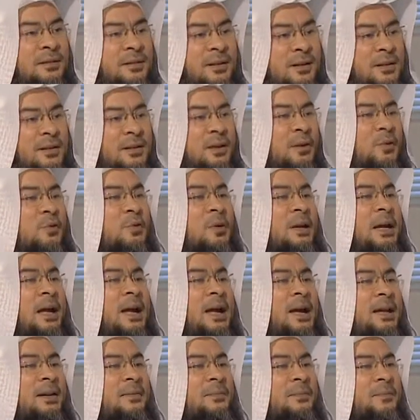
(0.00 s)
in the
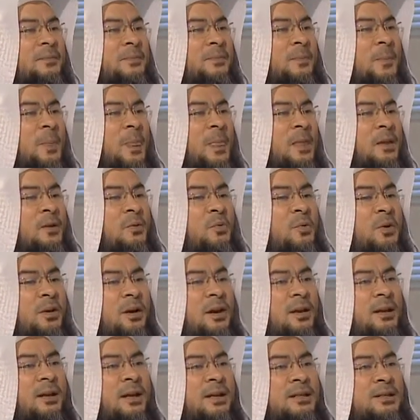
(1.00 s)
Qur'an
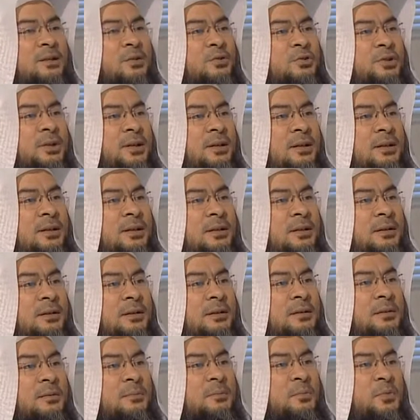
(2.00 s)
where Allah Azza
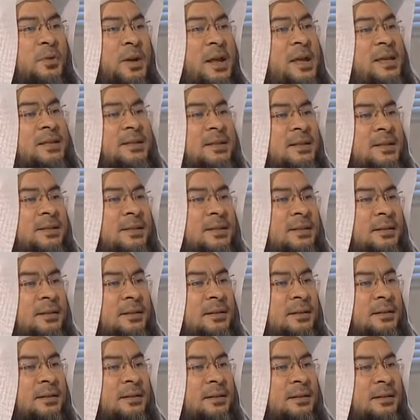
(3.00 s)
praises
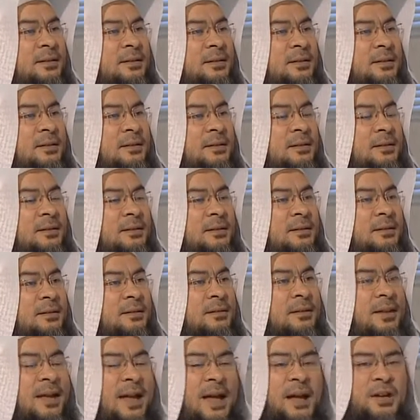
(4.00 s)

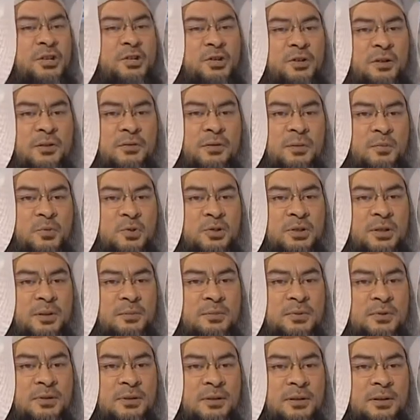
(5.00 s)
the action of the
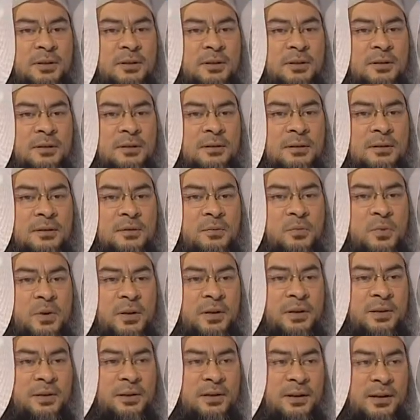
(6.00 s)
Muslims,
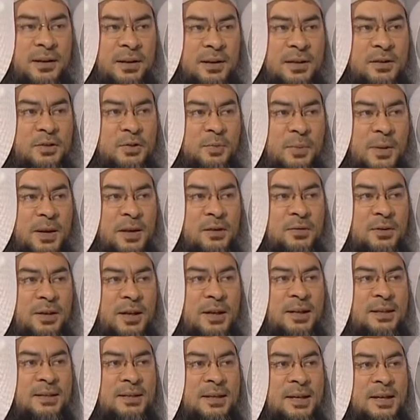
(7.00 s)
where Allah subhanahu wa
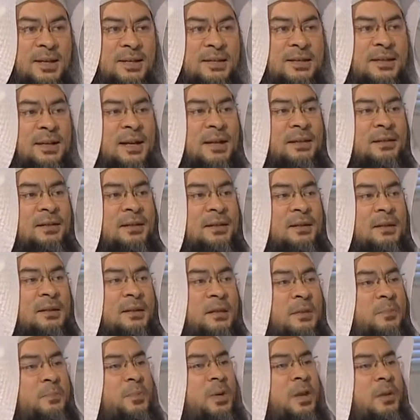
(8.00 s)
ta'ala says that
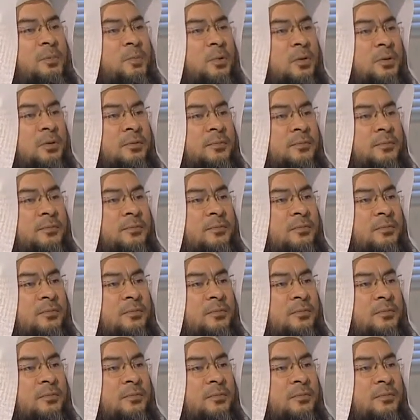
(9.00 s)
the people,